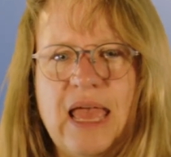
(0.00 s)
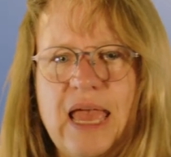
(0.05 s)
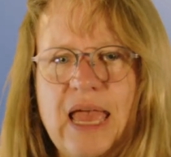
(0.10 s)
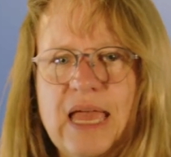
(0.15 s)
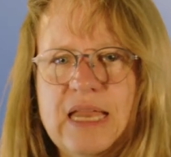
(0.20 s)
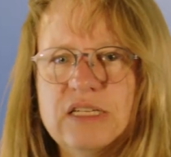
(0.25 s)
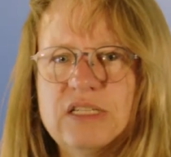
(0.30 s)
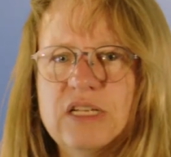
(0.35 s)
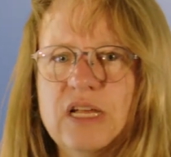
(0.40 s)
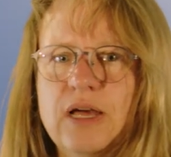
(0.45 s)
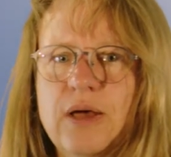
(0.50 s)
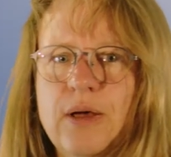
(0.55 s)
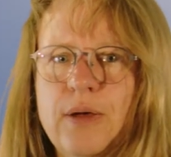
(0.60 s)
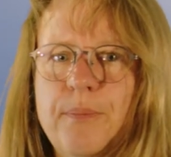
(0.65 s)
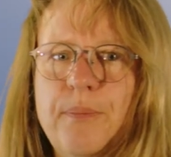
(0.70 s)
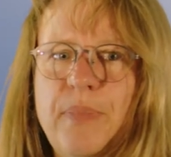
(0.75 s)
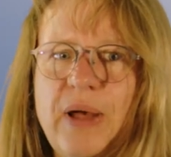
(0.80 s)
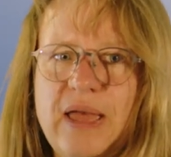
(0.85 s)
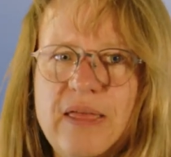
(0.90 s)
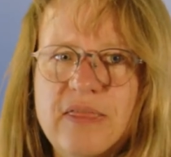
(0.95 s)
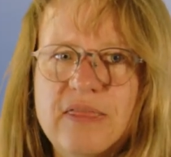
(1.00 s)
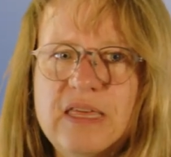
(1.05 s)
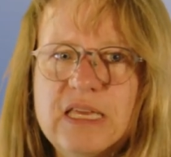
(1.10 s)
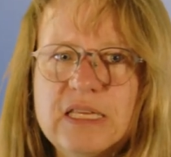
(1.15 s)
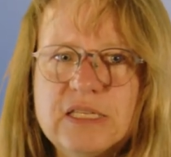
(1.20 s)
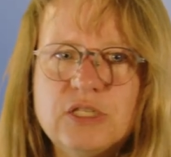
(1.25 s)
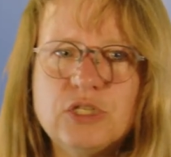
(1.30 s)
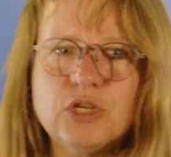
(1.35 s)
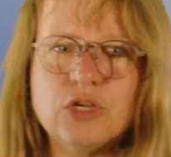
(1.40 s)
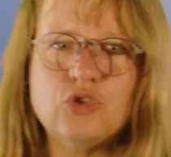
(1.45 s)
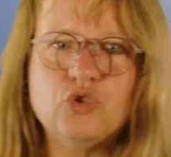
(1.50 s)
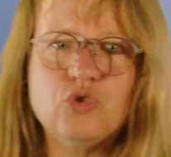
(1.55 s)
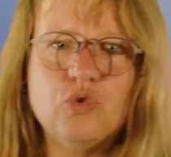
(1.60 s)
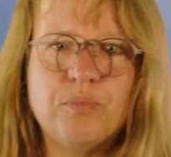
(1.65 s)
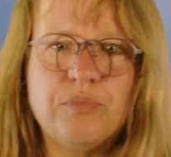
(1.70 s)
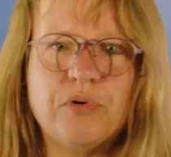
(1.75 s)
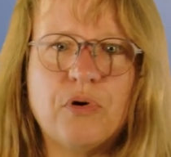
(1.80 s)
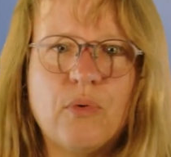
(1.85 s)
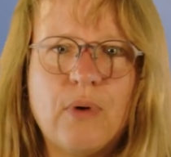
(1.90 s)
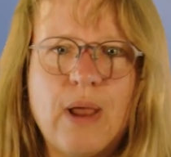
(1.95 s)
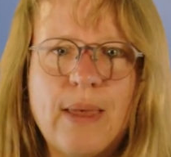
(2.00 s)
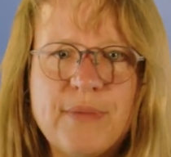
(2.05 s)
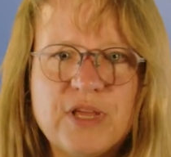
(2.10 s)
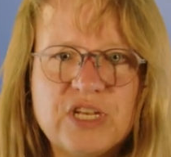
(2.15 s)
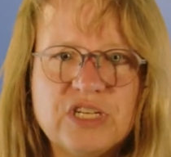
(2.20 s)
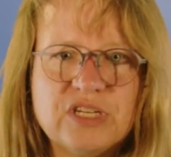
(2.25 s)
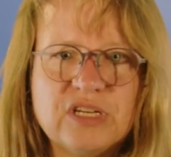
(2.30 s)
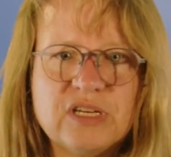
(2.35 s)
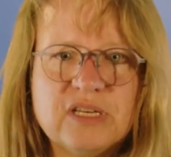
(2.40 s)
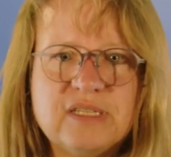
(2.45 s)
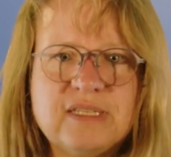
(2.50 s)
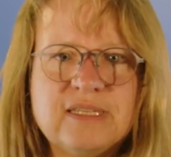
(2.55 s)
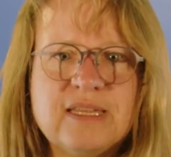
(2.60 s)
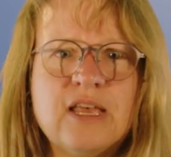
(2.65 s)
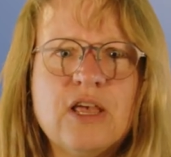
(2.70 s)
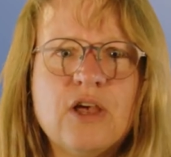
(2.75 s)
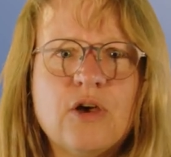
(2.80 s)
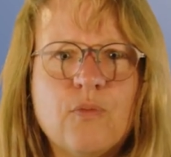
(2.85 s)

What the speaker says: And by these two parameters,